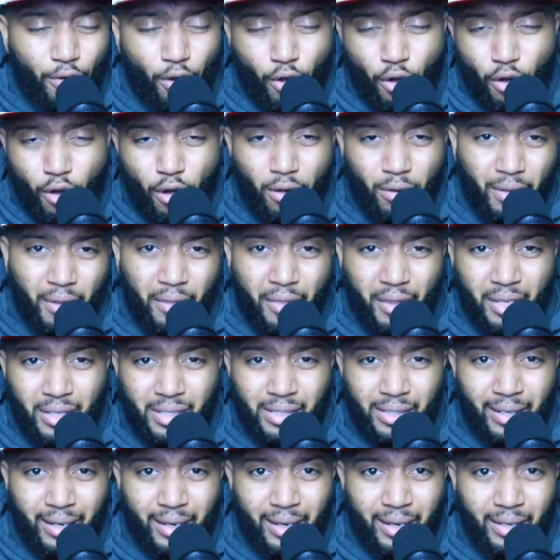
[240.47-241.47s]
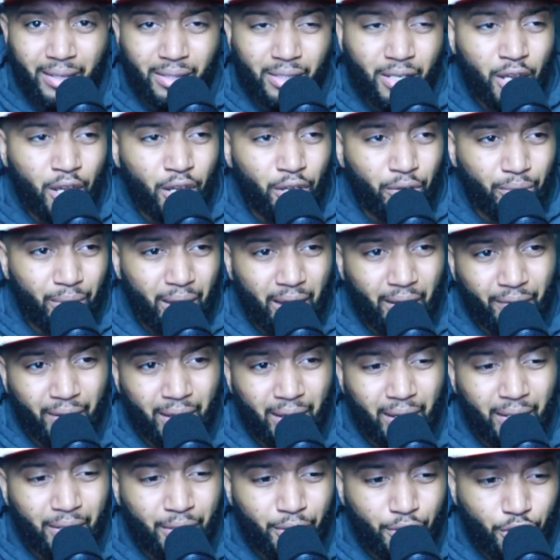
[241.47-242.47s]
all of these things, you have
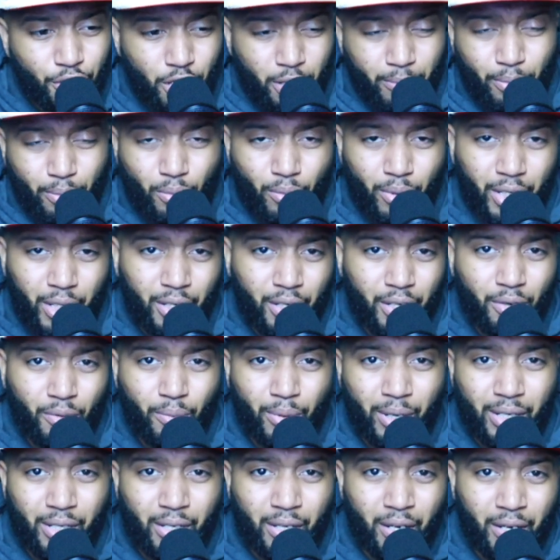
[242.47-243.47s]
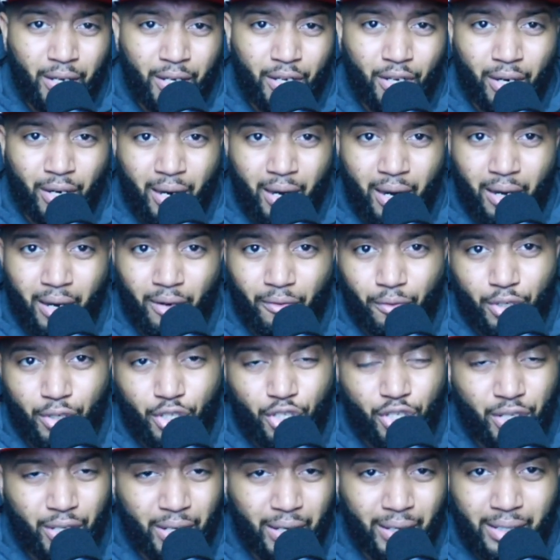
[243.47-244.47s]
a number one in the in your conference,
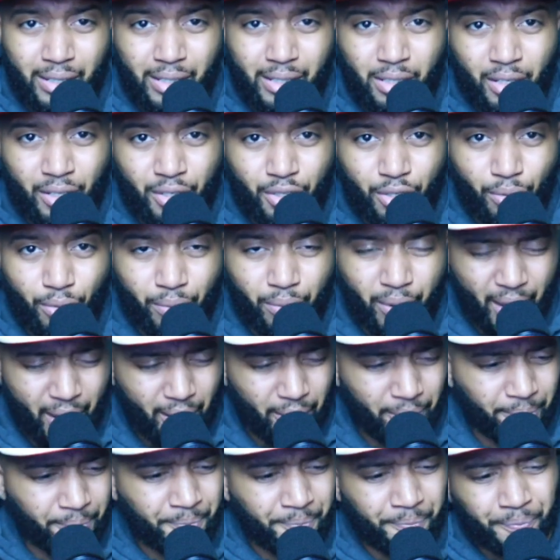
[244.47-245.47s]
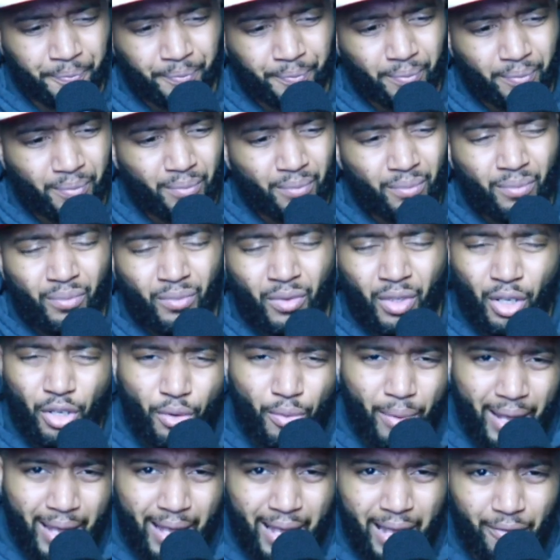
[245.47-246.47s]
youngest to do that. You
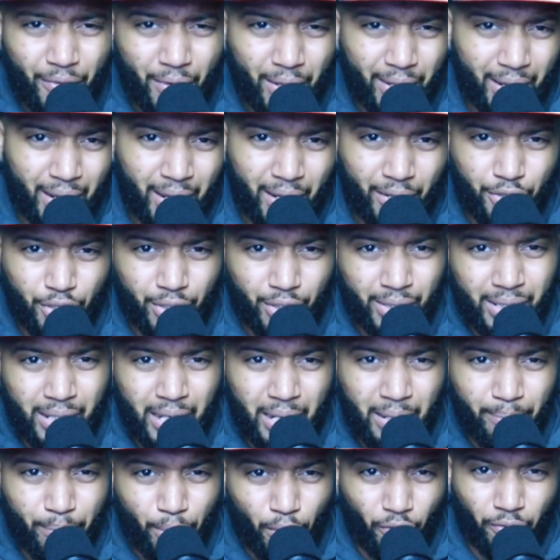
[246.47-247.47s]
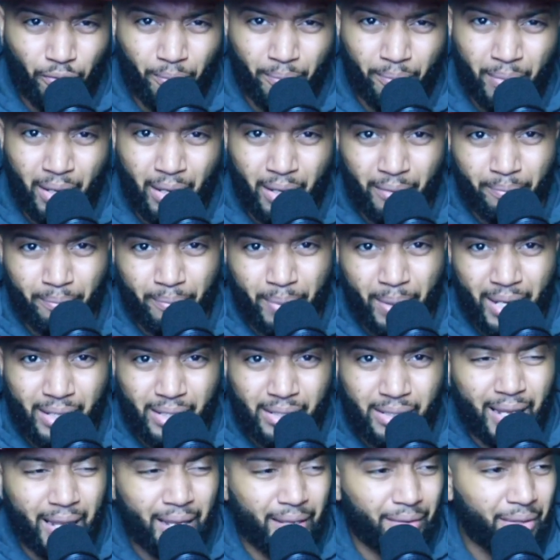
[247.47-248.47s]
have a, a, your team both at uh, best
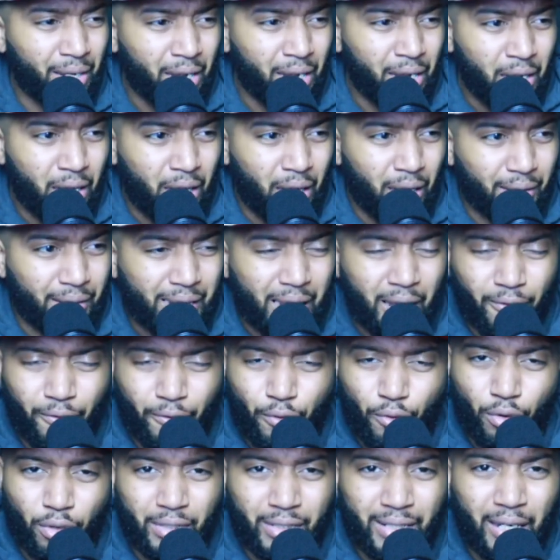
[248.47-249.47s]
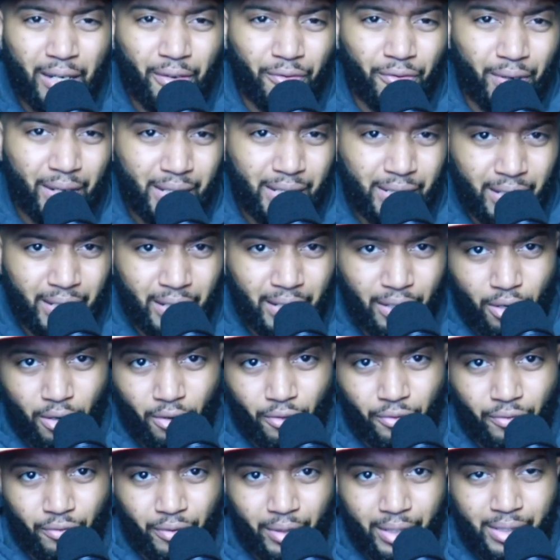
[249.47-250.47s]
at uh, top four defense and
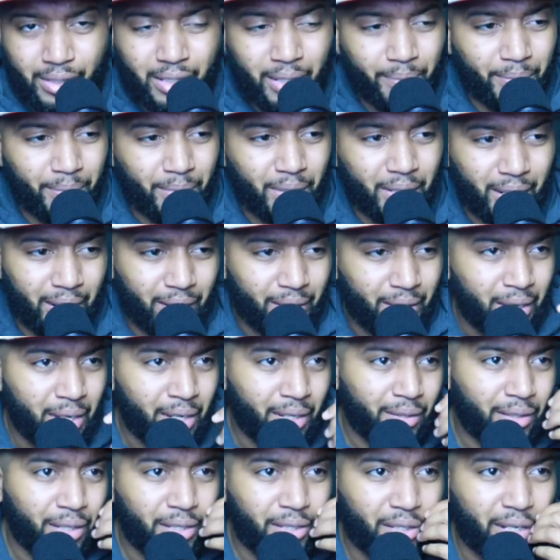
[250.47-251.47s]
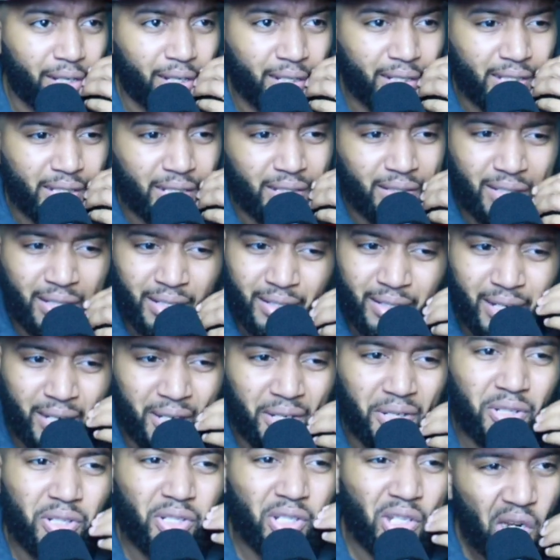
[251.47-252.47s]
offense, something that the Nuggets the
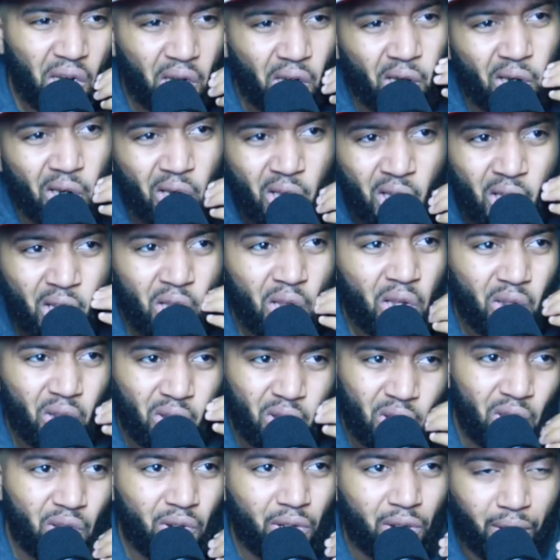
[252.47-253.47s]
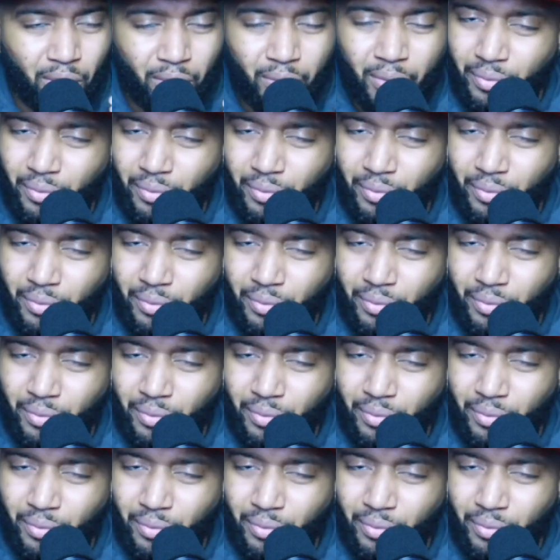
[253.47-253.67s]
Nuggets are, you know,